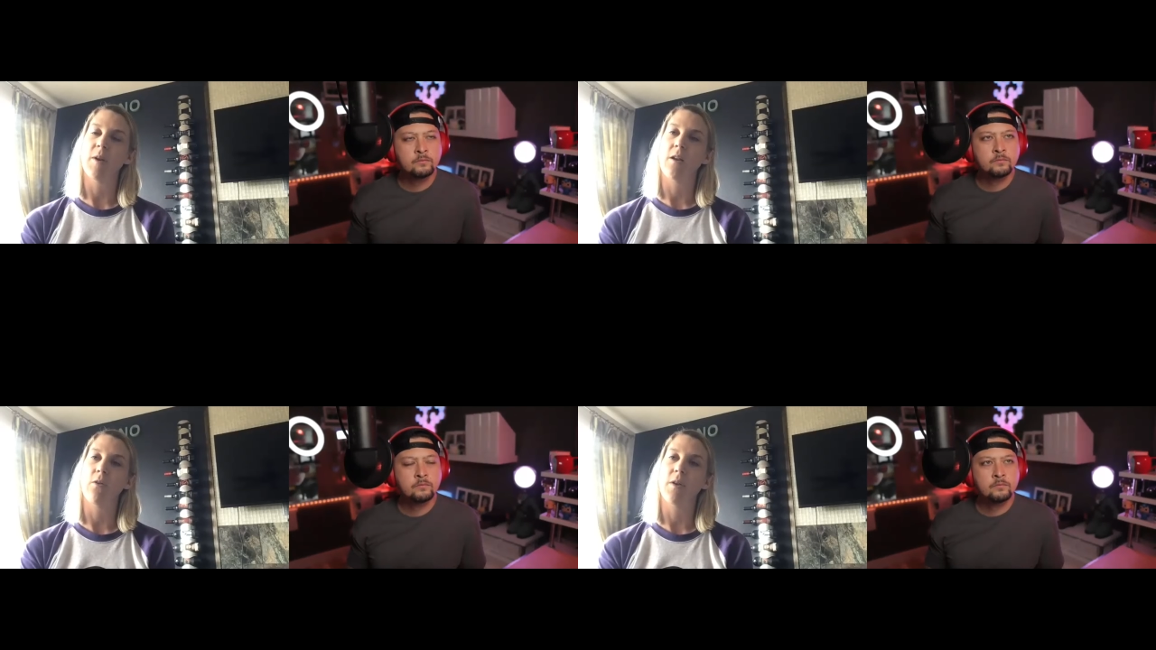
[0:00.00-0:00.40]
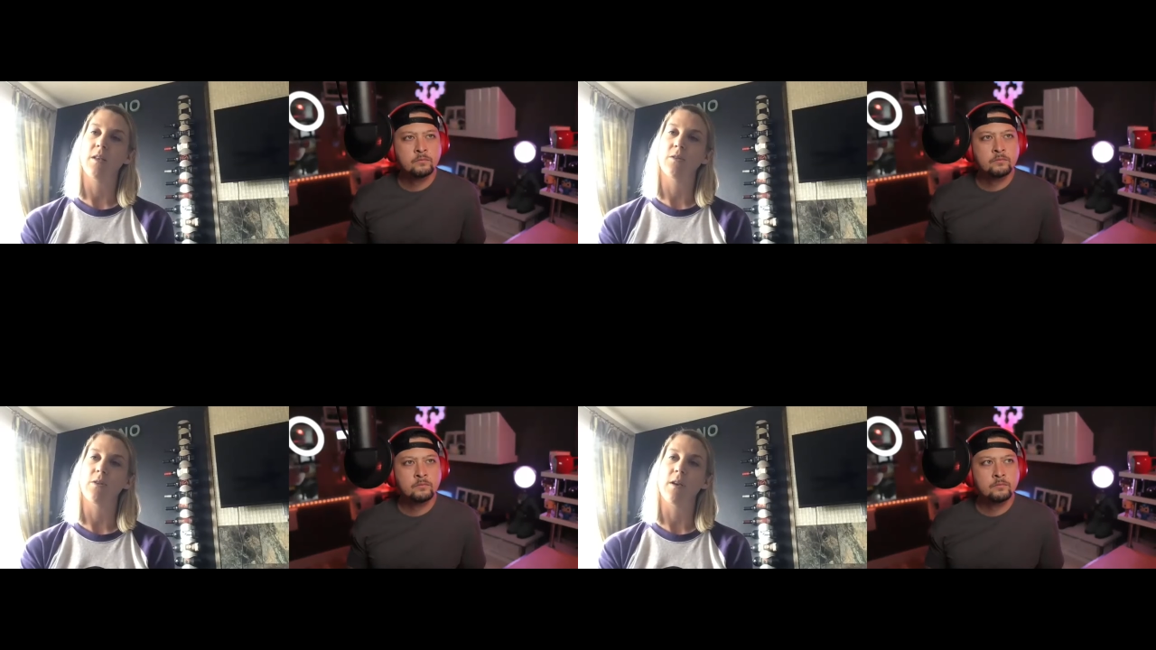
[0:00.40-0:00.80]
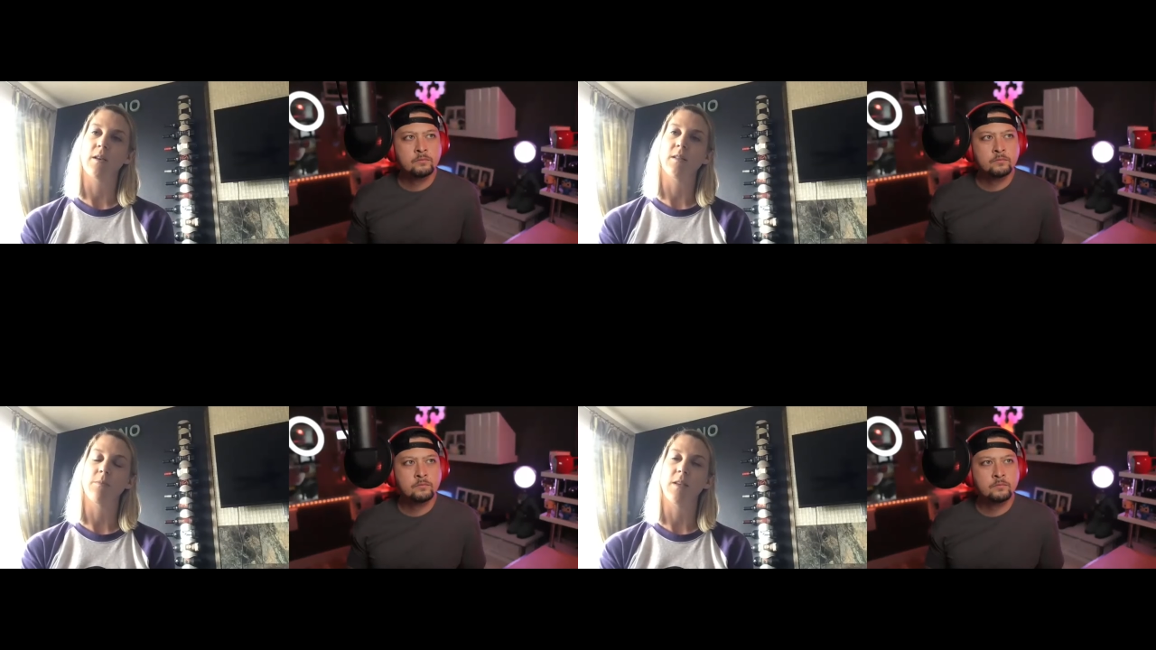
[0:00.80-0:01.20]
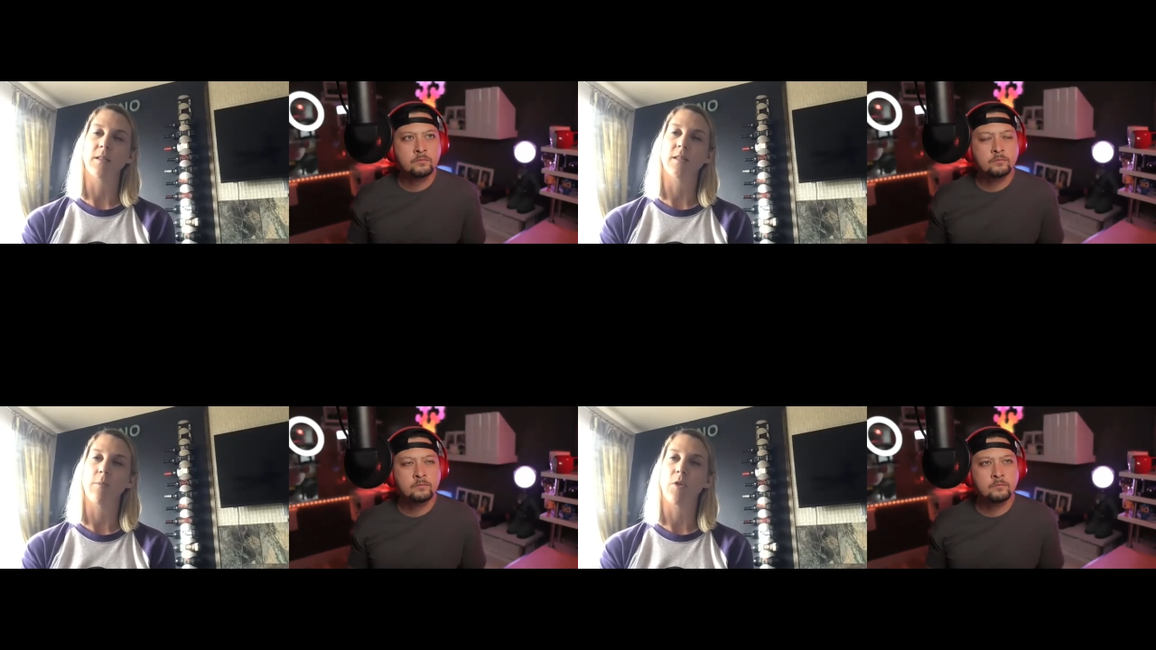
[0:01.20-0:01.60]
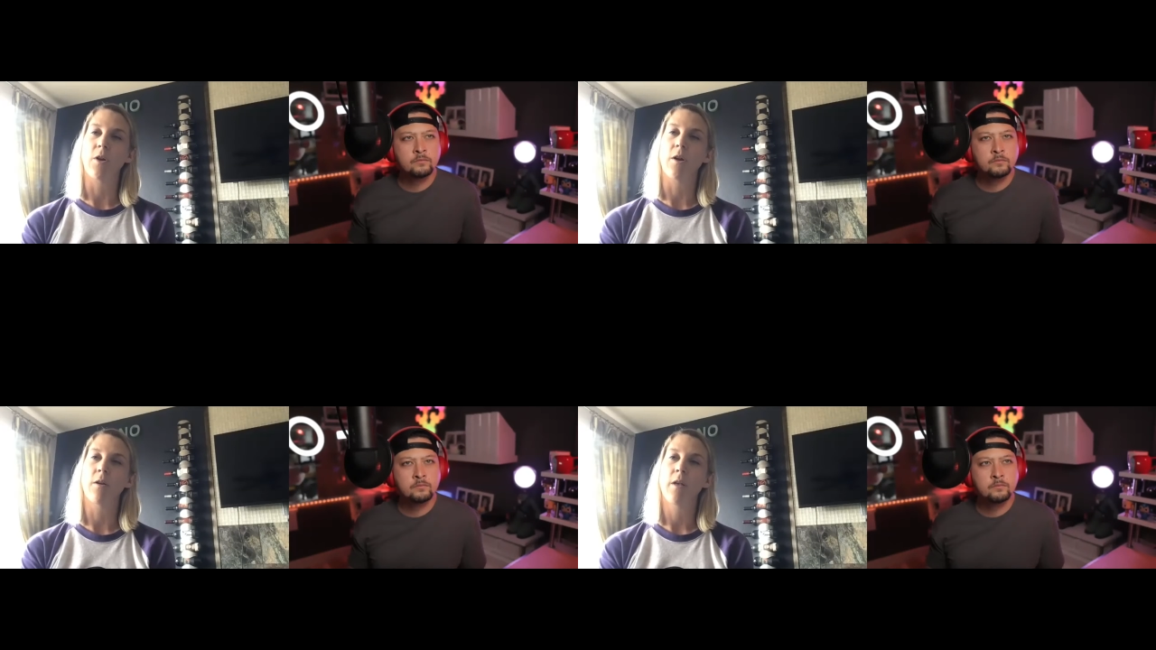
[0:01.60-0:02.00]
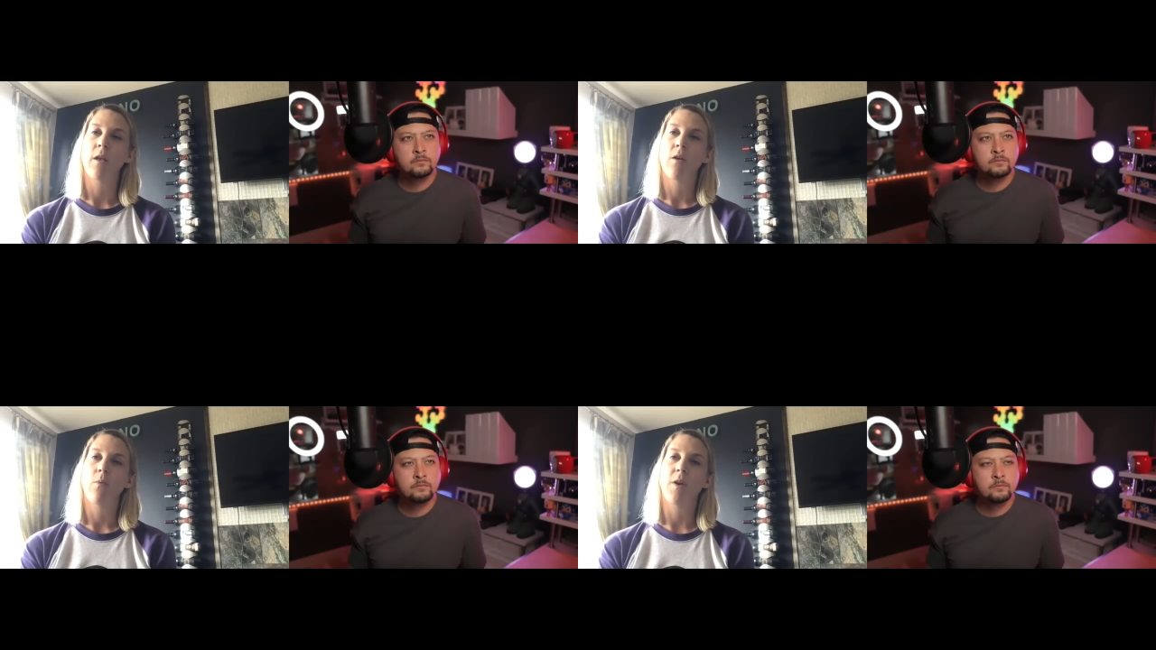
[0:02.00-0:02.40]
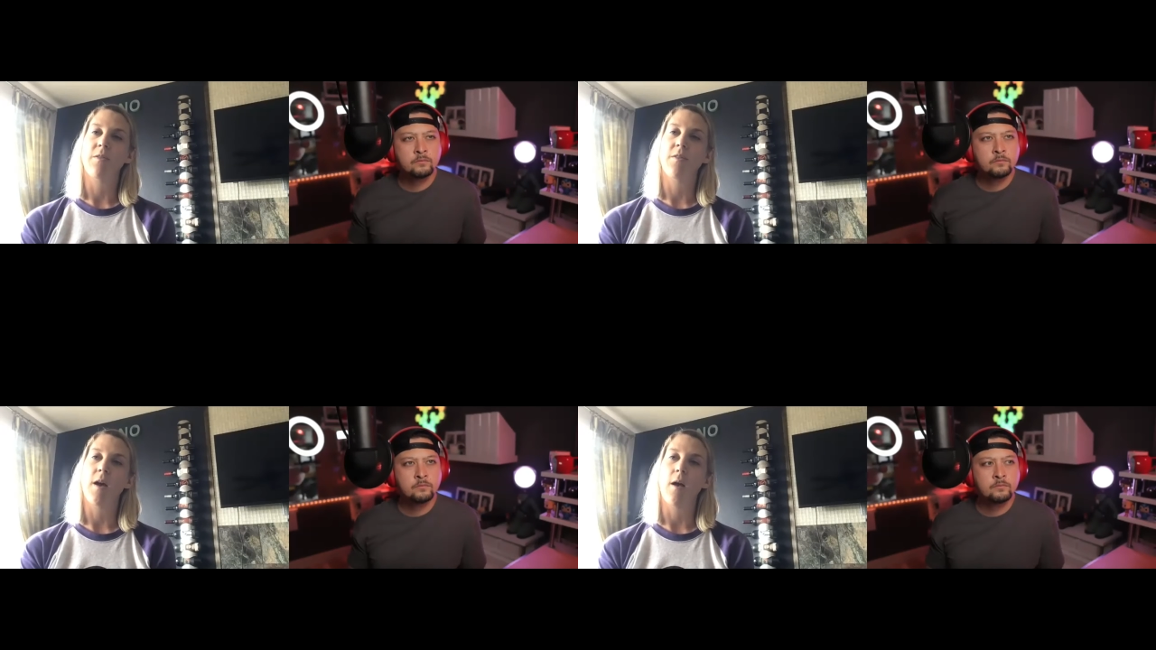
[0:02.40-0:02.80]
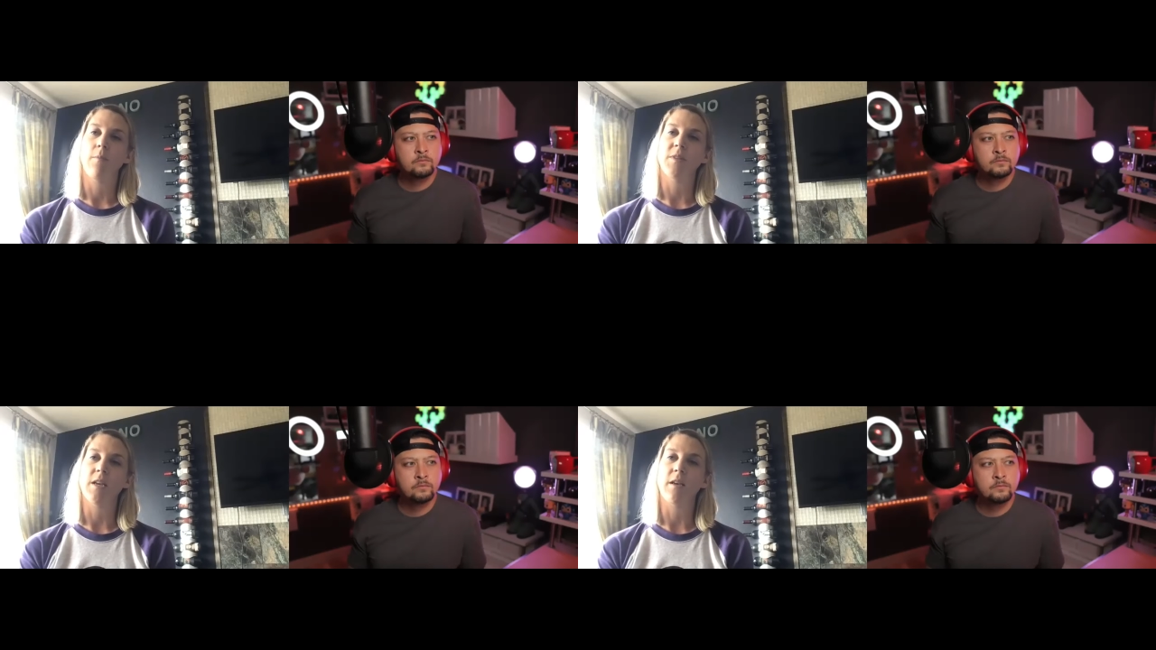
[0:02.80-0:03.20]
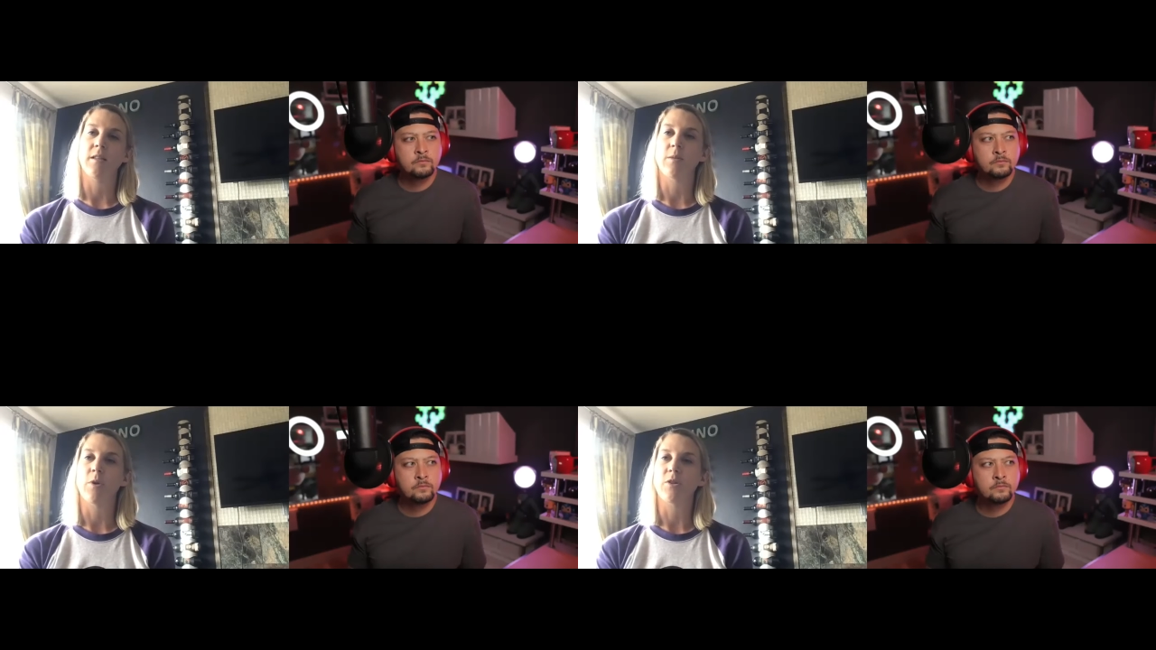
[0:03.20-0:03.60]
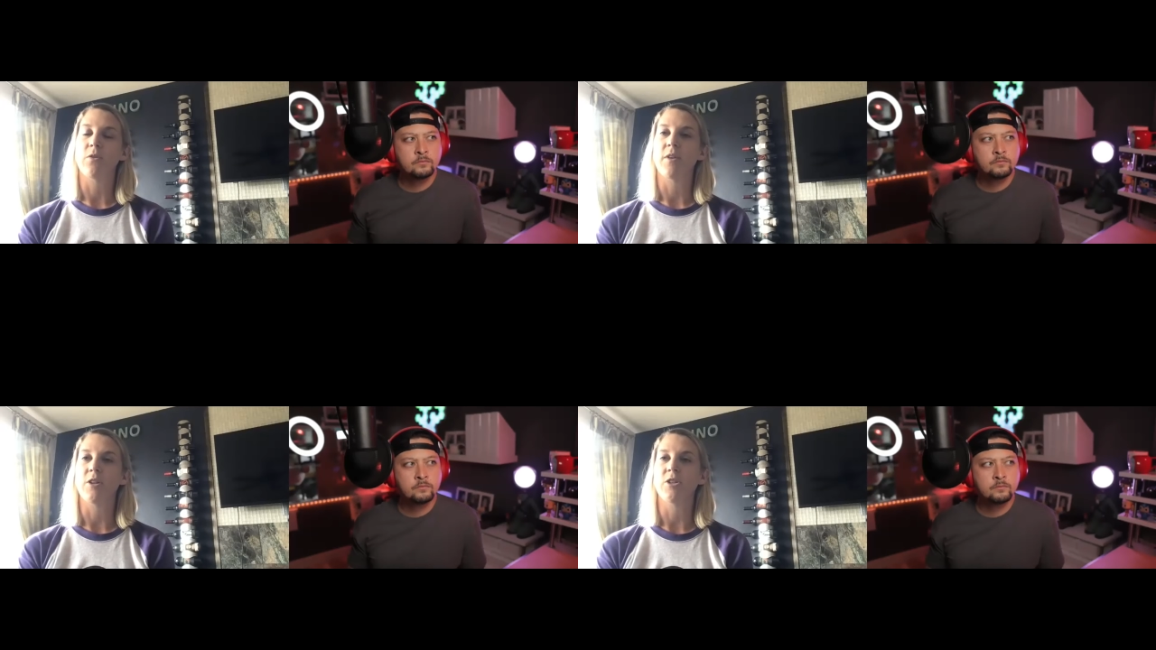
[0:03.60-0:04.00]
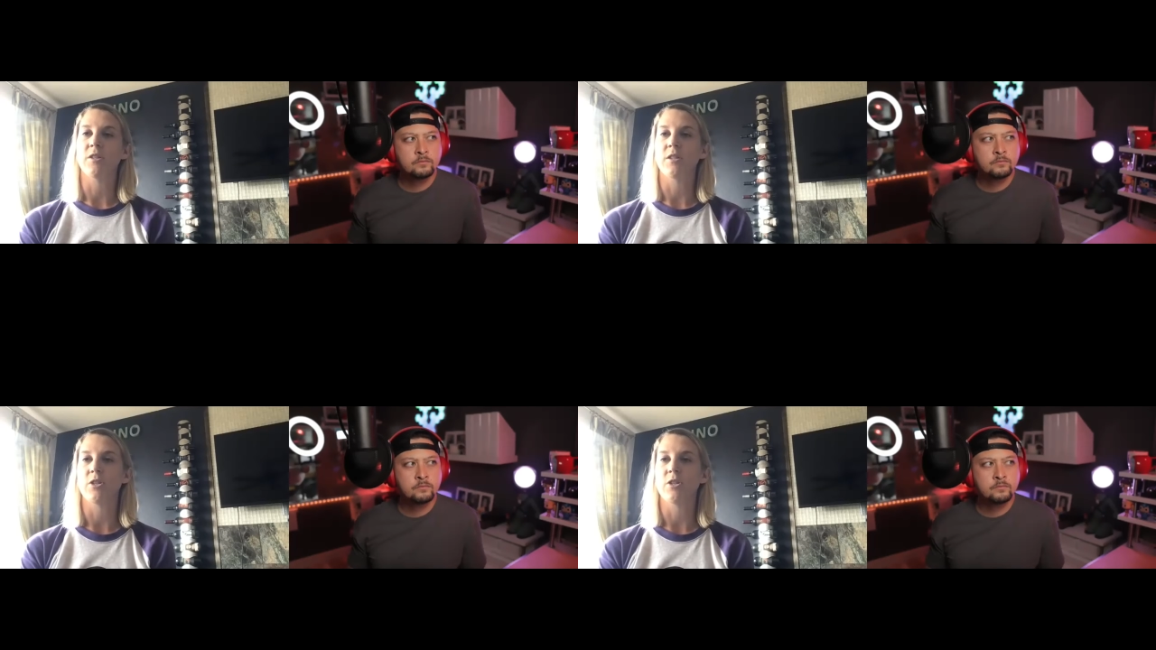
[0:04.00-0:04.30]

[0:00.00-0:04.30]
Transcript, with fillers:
Speaker 1: I know he's looking at something similar with um, taking some reservations and